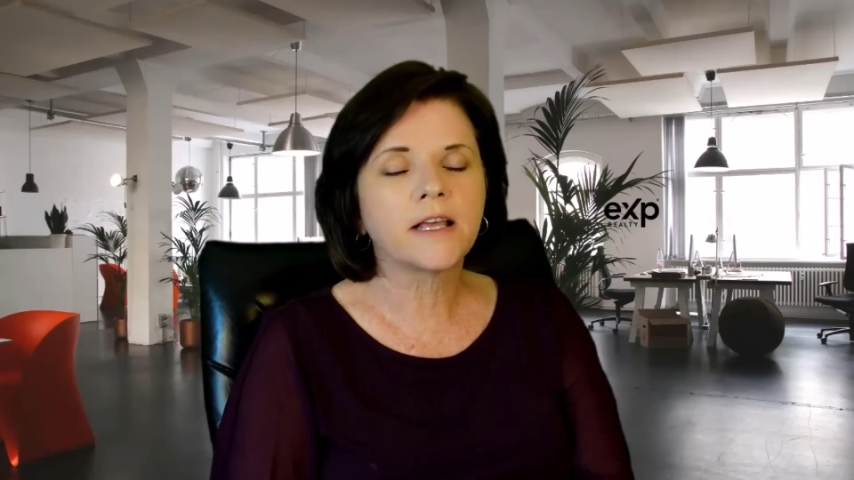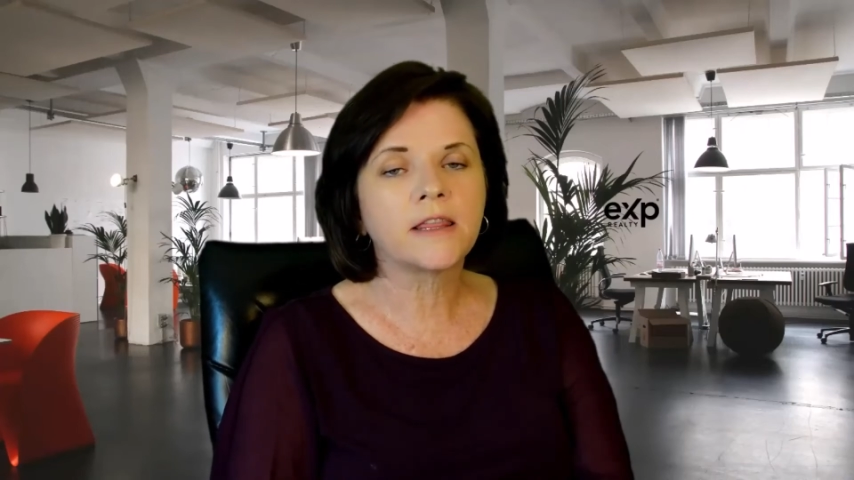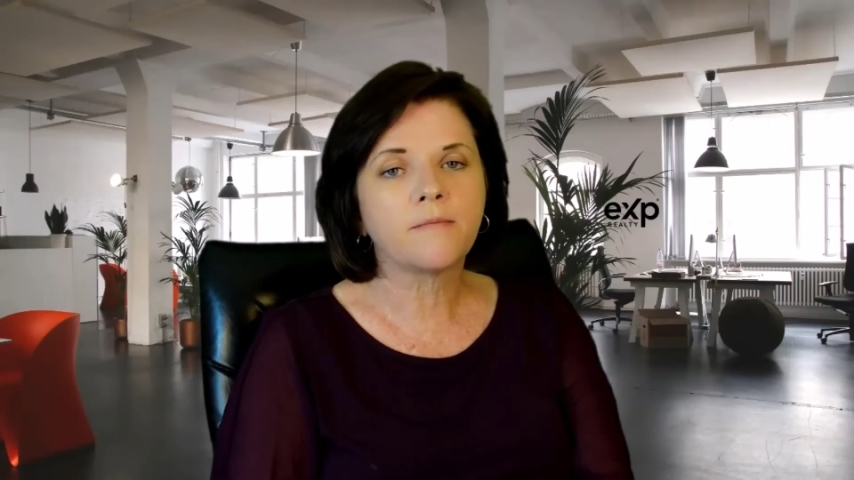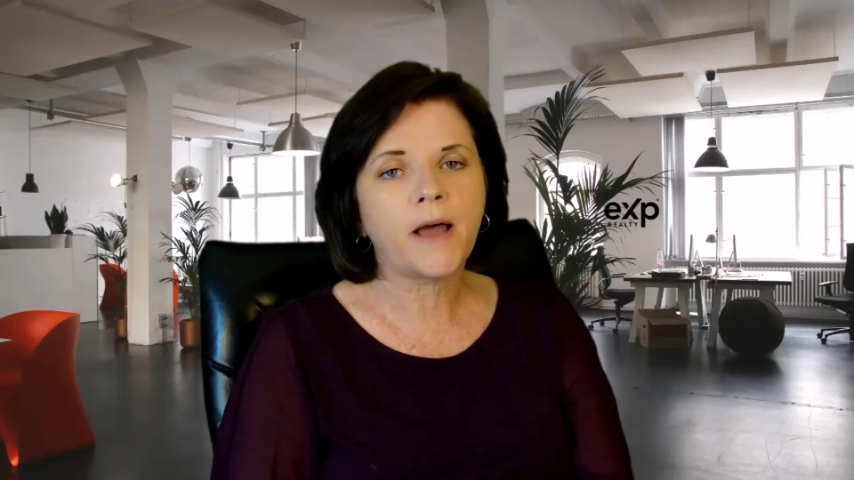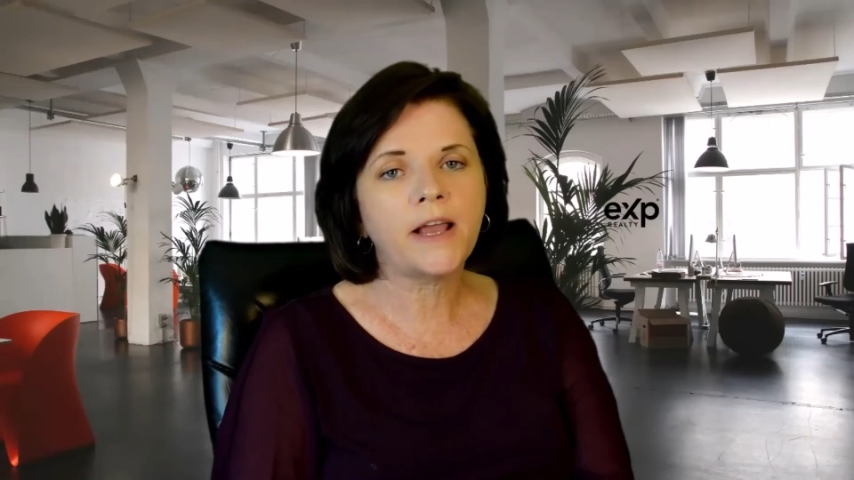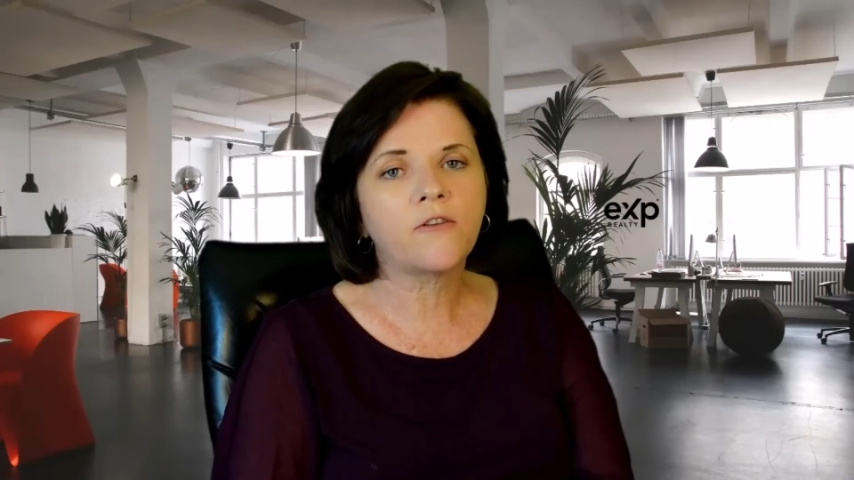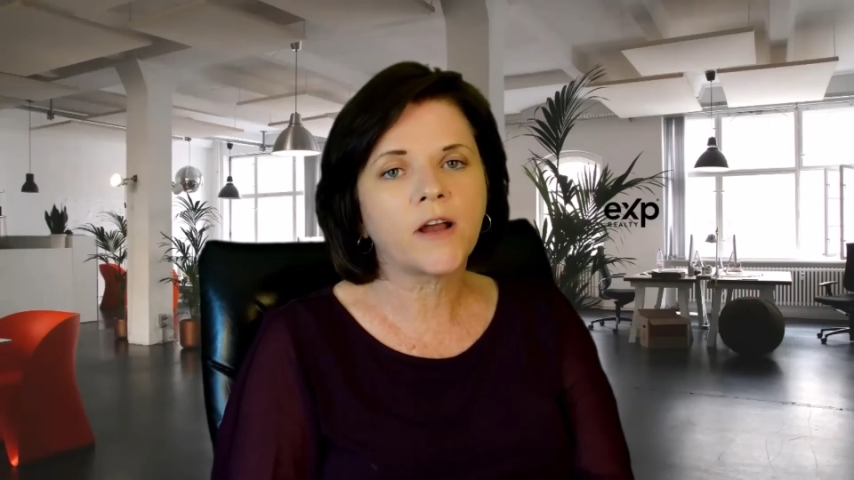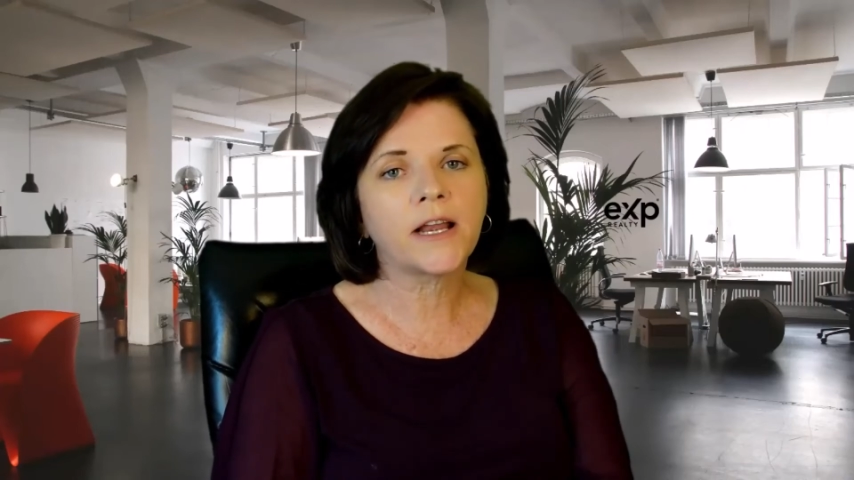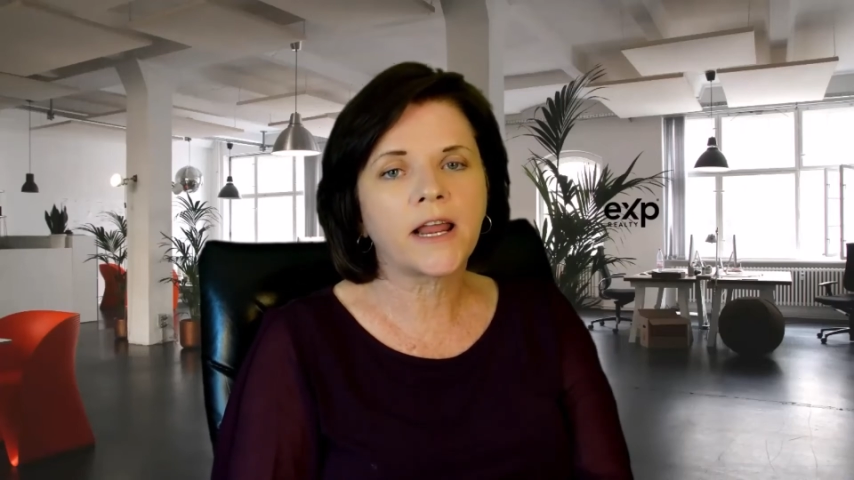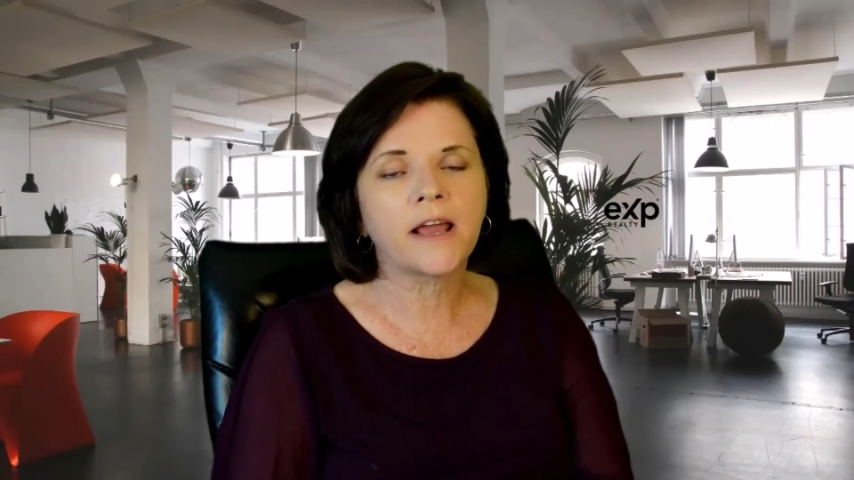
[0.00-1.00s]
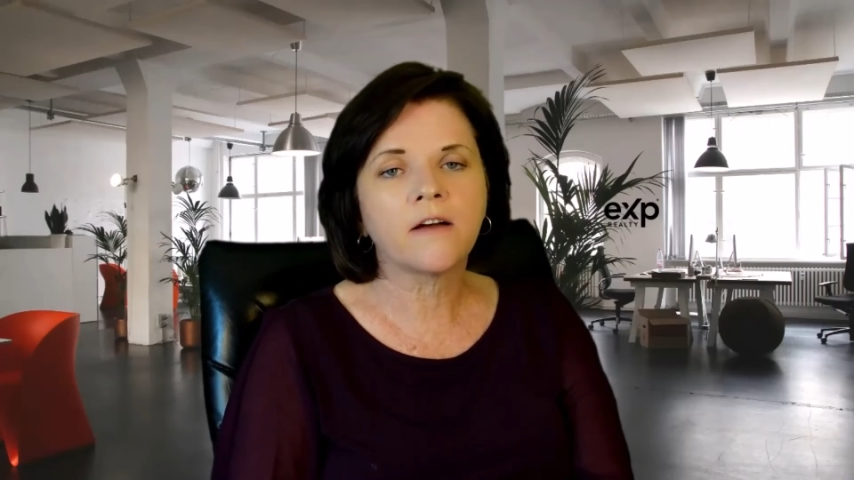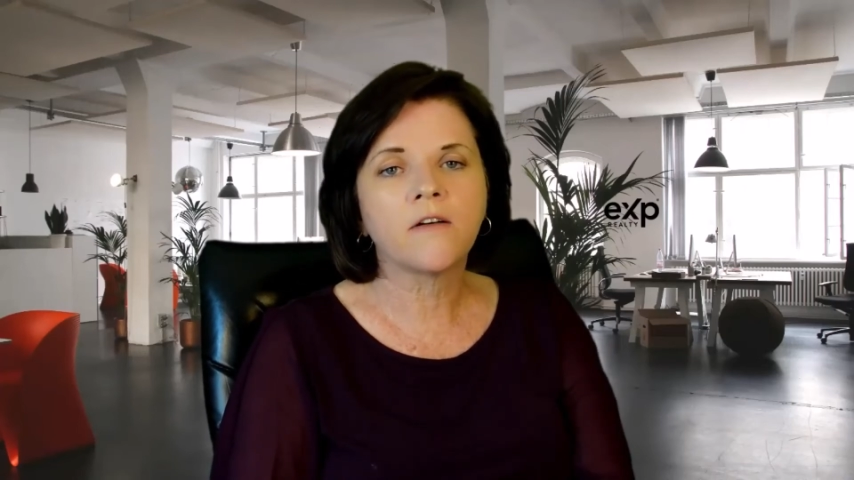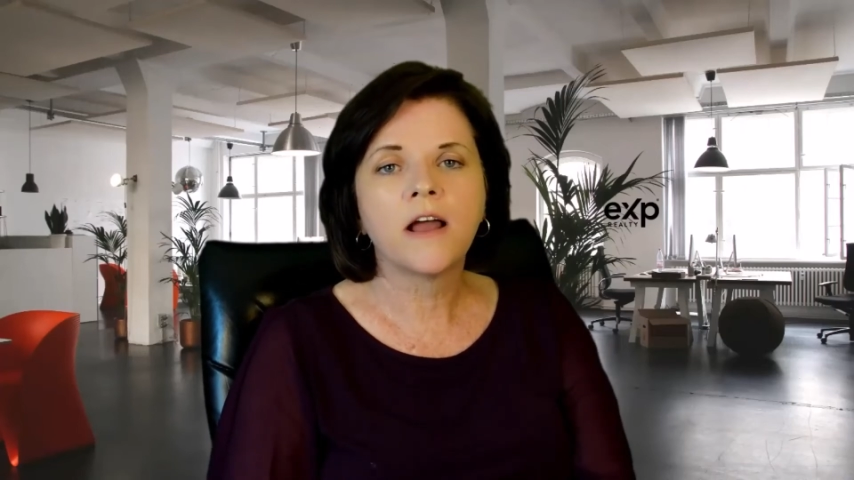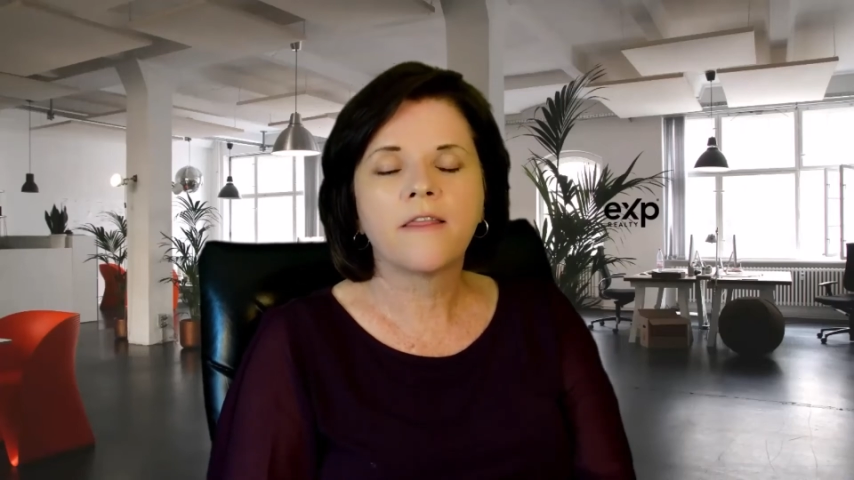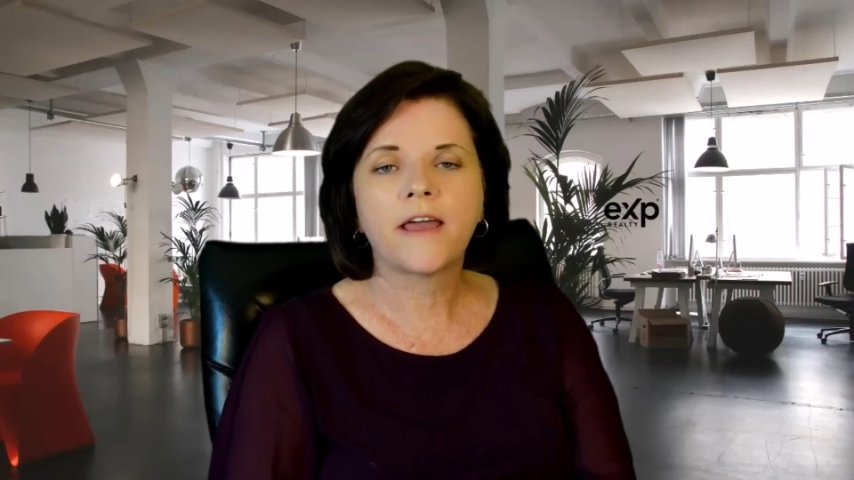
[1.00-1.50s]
in the pike right now